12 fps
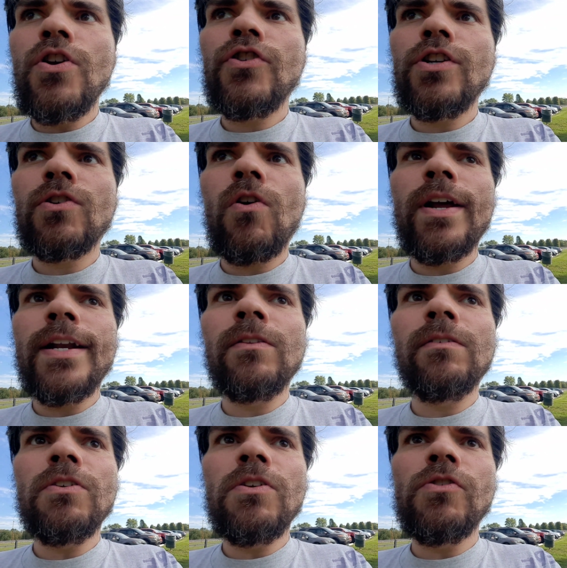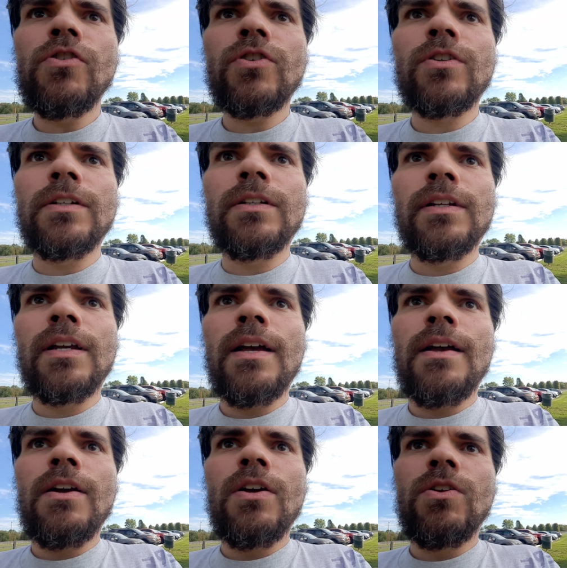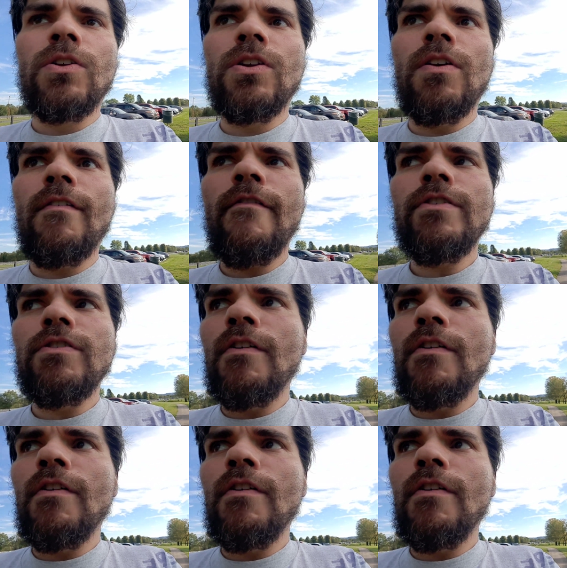can just go ahead and if